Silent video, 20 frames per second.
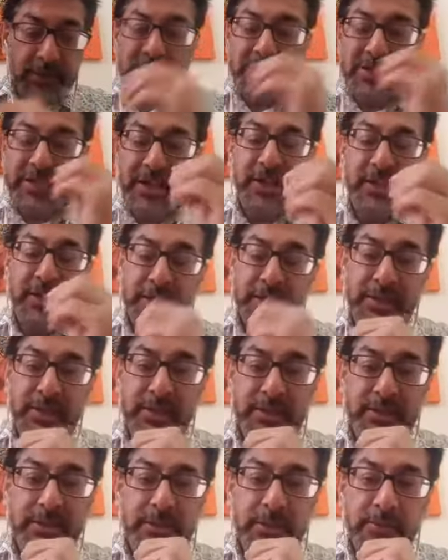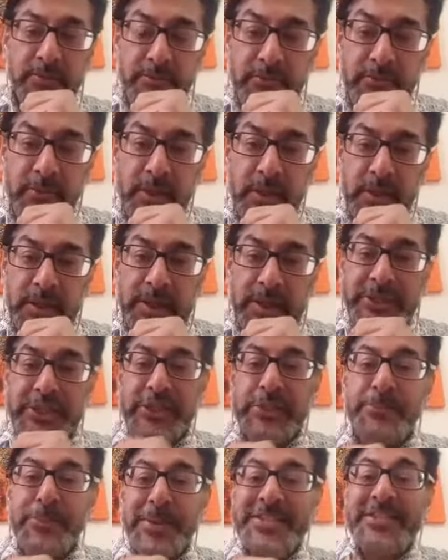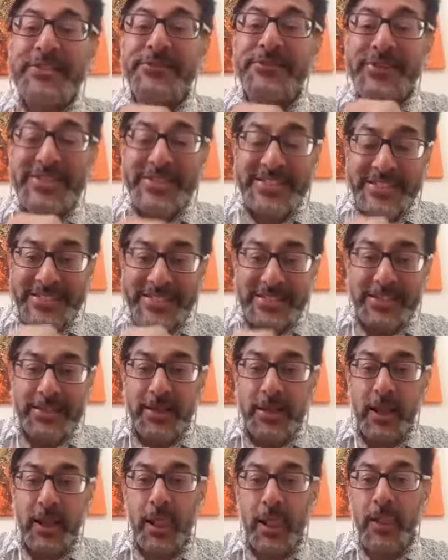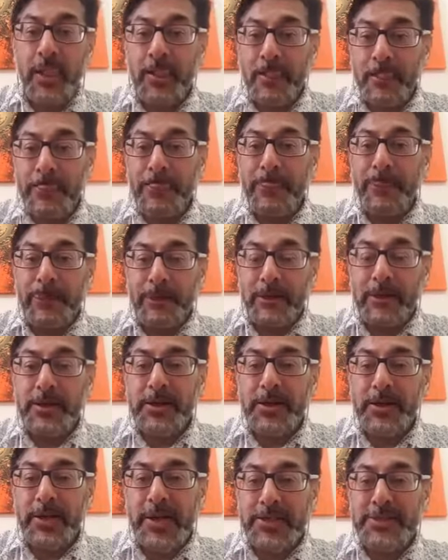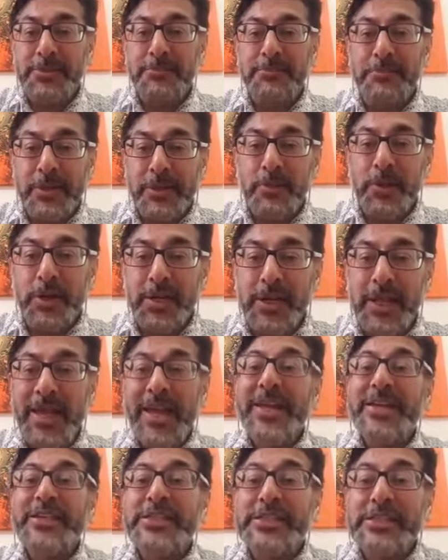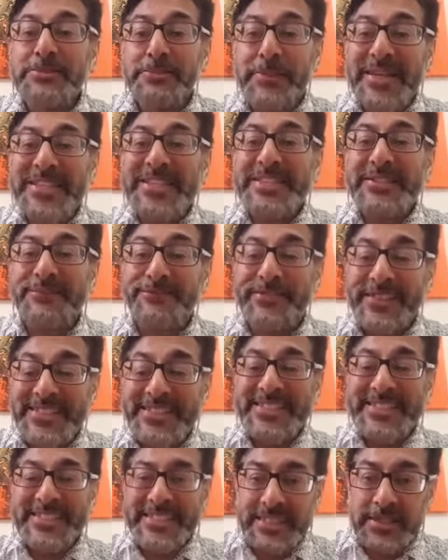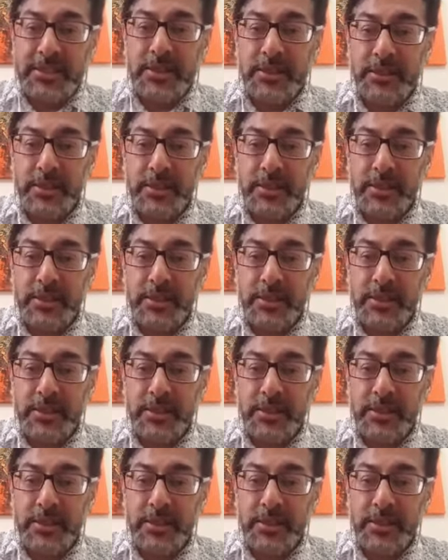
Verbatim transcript: The second thing is specificity. Hmm, that's a big word. Specificity.